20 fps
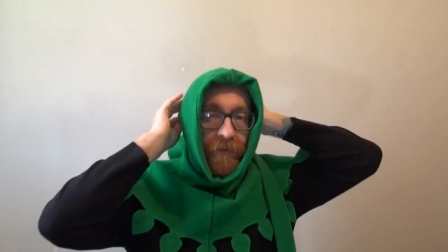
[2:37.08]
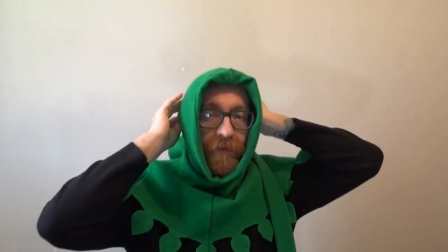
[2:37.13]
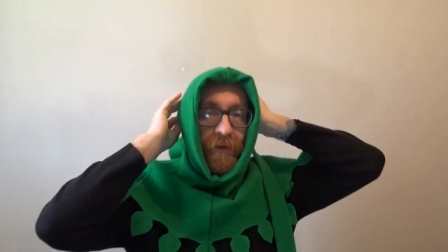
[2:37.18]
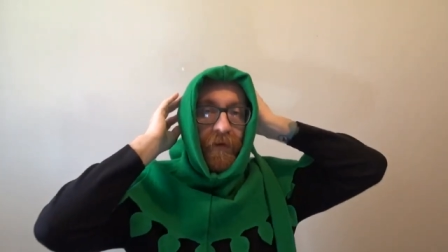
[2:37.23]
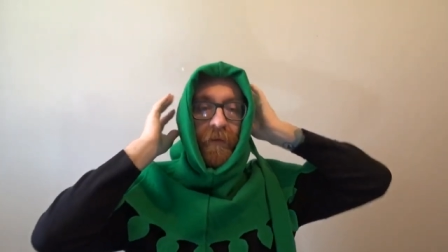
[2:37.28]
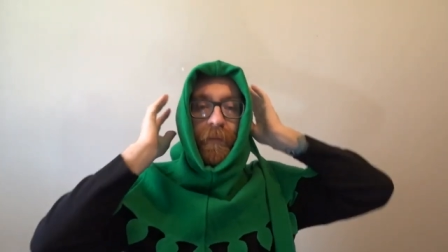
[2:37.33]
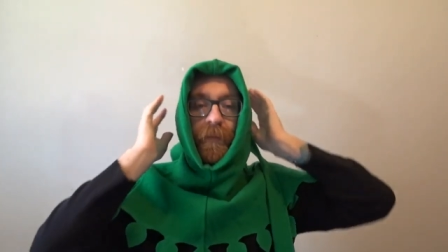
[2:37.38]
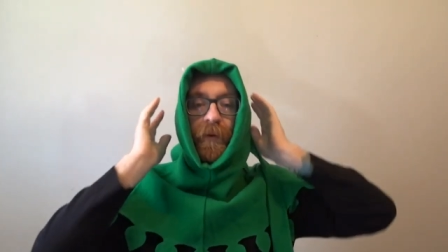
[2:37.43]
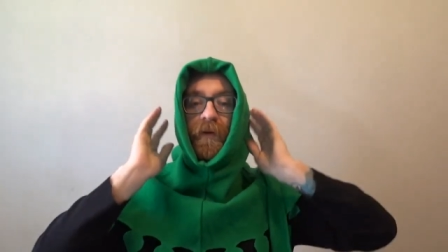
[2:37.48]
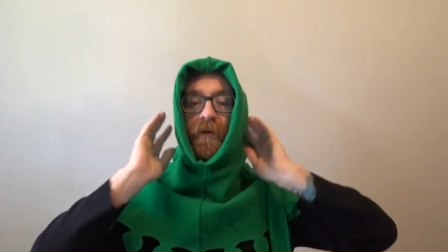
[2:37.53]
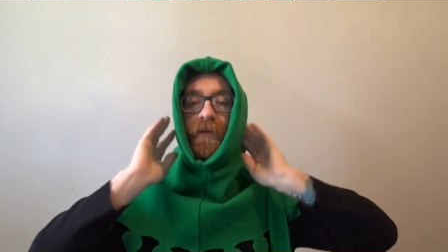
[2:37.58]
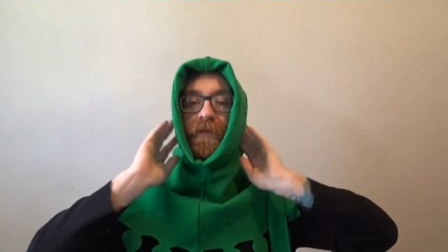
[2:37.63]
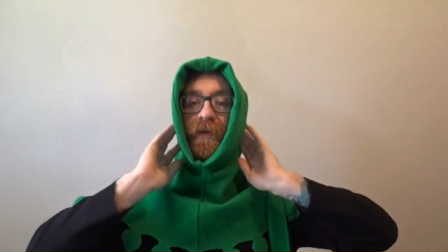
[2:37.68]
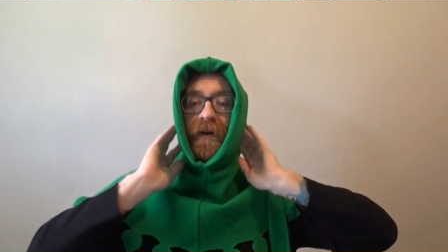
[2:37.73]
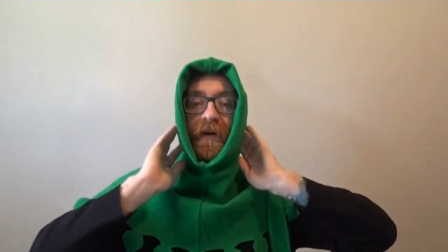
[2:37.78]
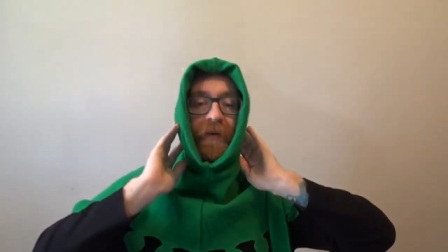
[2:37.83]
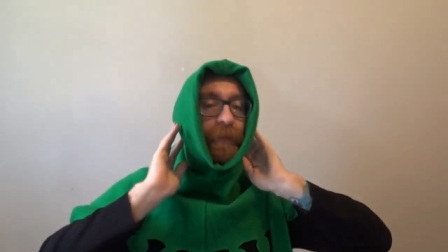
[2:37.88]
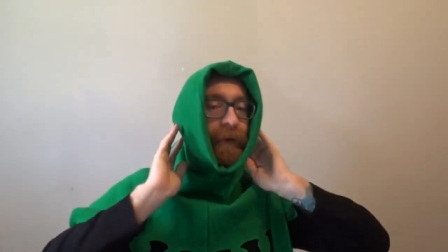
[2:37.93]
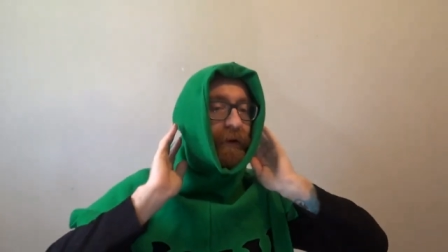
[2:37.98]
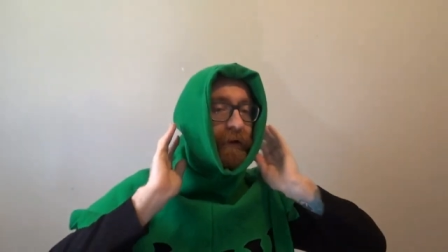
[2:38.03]
You can pull your
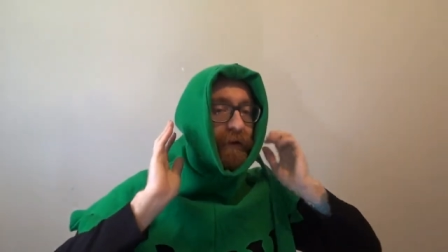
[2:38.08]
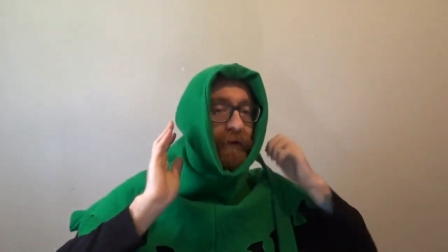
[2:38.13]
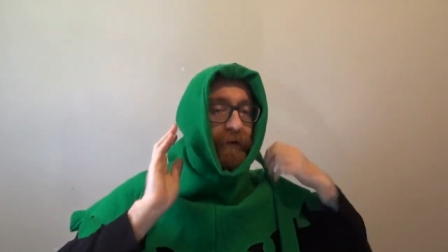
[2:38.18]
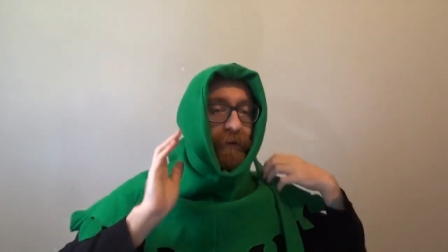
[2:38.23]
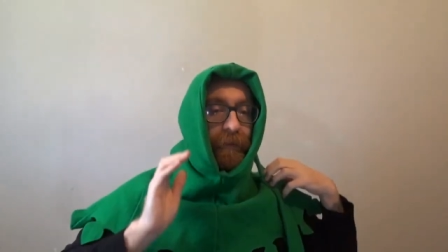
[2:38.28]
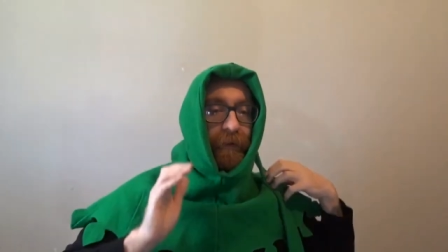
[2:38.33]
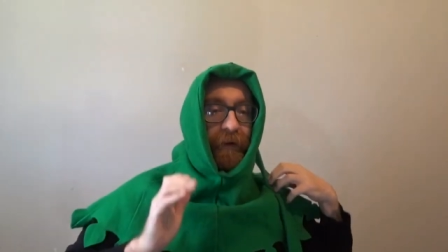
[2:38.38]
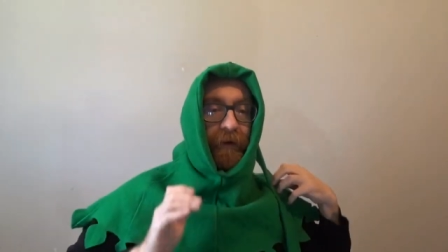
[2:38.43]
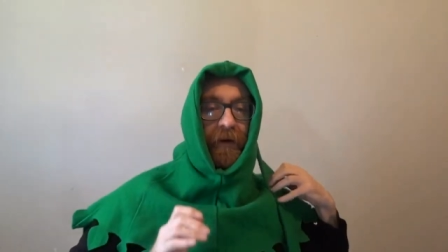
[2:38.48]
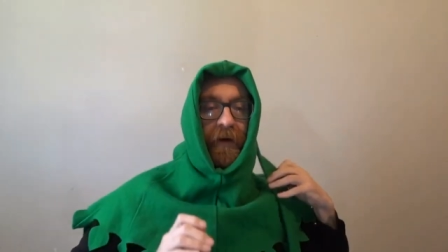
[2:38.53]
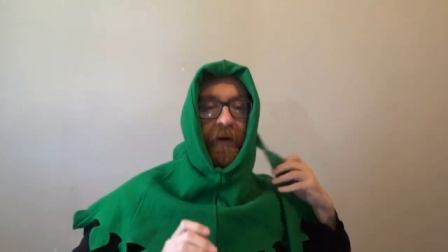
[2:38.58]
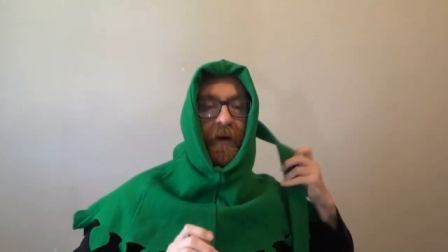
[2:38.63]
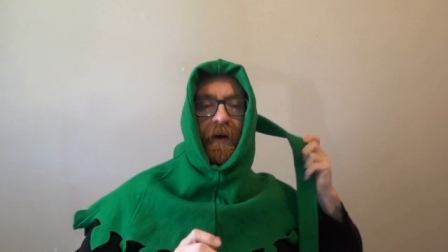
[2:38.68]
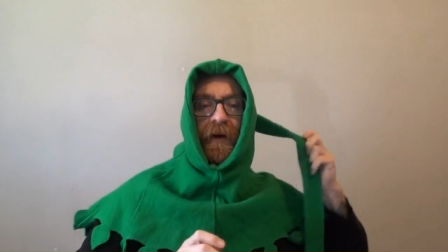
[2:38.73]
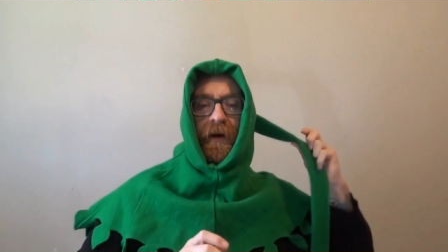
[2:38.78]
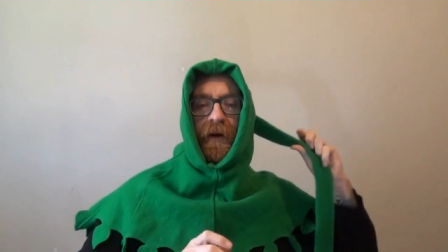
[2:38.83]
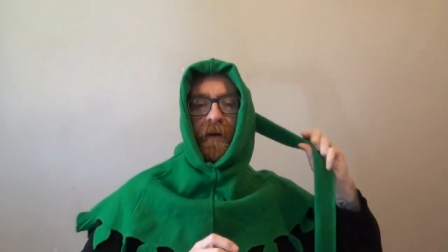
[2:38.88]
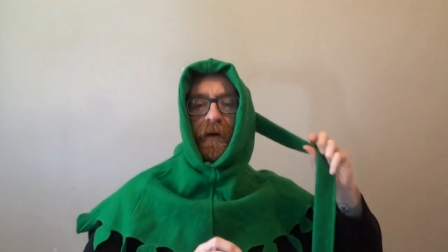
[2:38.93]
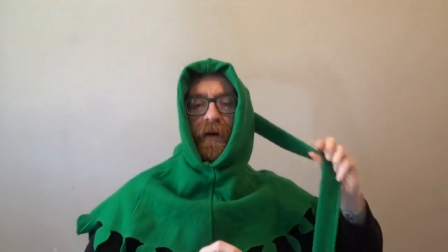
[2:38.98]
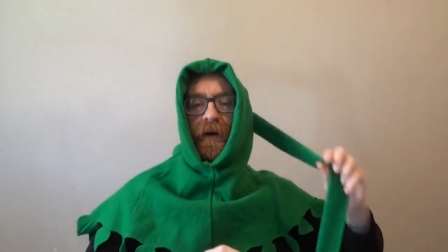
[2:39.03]
face back a little bit.
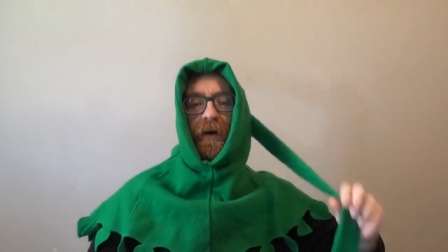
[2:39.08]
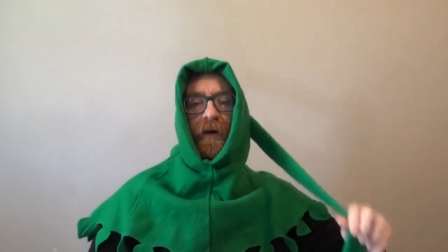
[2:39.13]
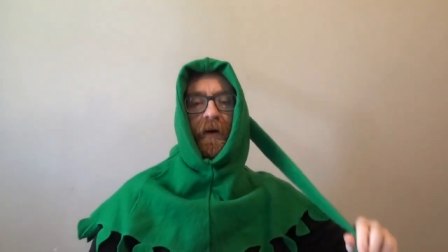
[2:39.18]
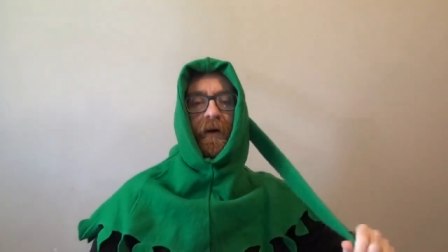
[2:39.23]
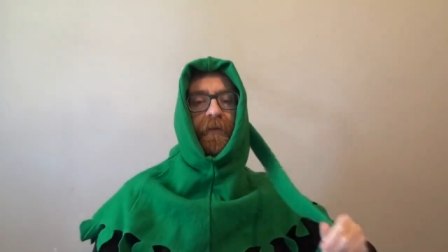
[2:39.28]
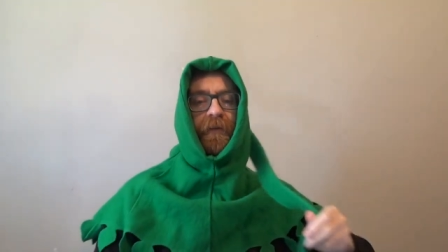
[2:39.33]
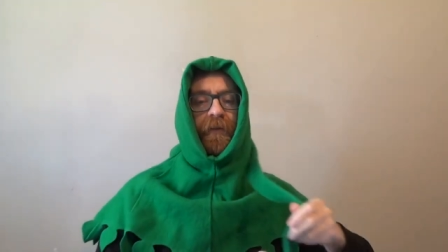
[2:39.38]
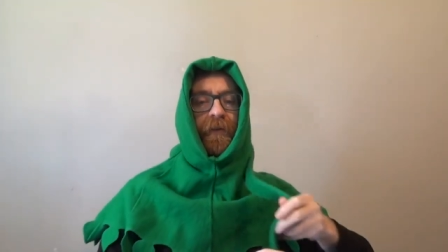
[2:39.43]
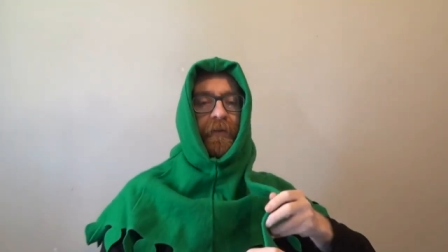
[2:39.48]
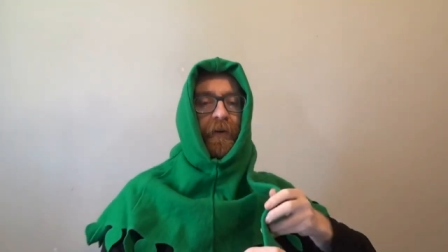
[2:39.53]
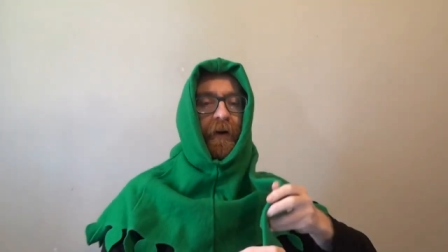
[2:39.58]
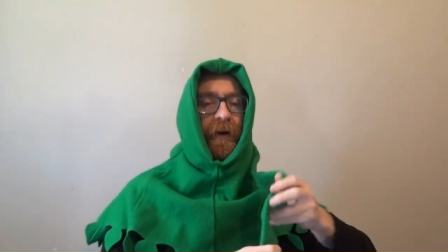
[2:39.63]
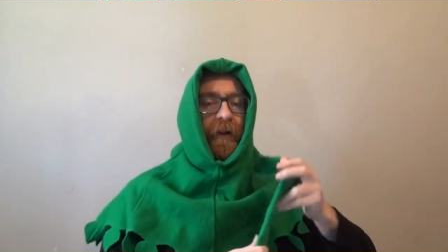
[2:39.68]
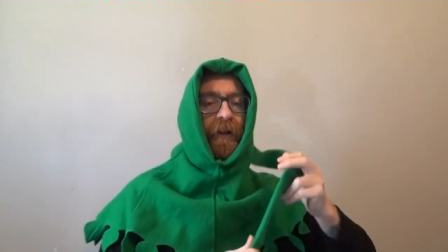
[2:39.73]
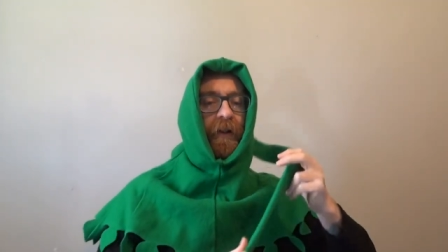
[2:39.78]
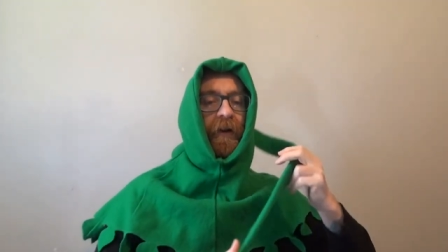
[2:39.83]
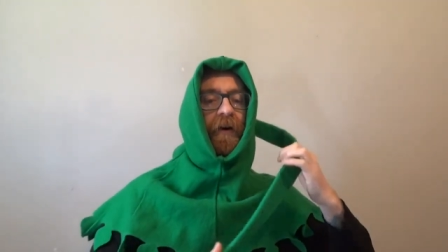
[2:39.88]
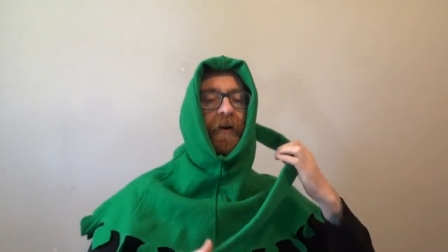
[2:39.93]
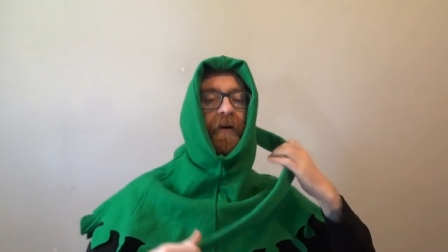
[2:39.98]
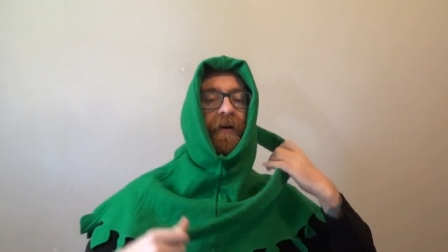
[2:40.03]
Now, if you've got a
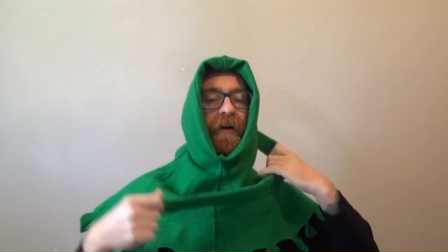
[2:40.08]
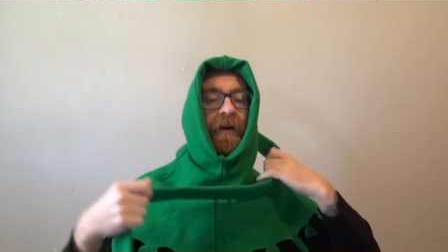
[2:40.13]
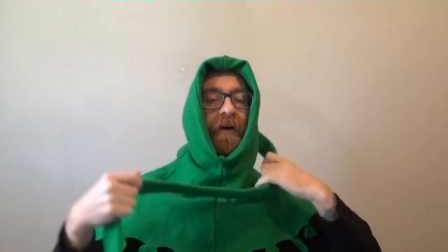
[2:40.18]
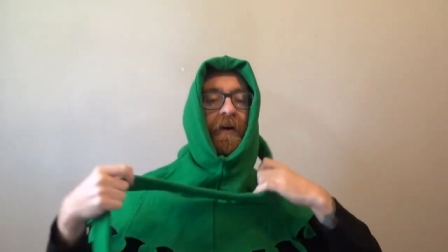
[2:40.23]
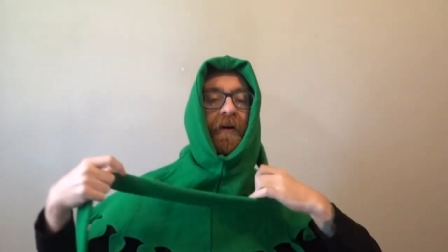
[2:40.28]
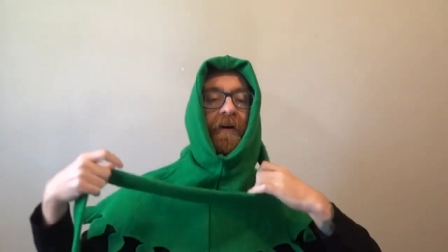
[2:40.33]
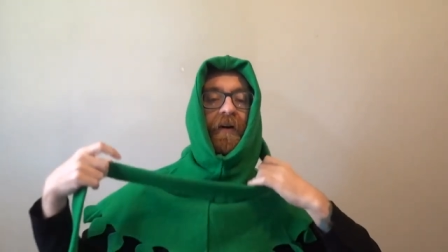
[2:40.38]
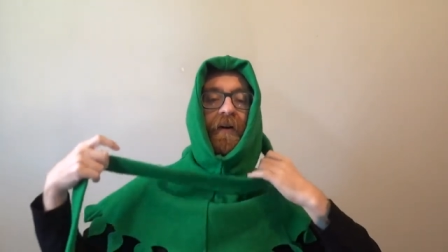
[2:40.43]
long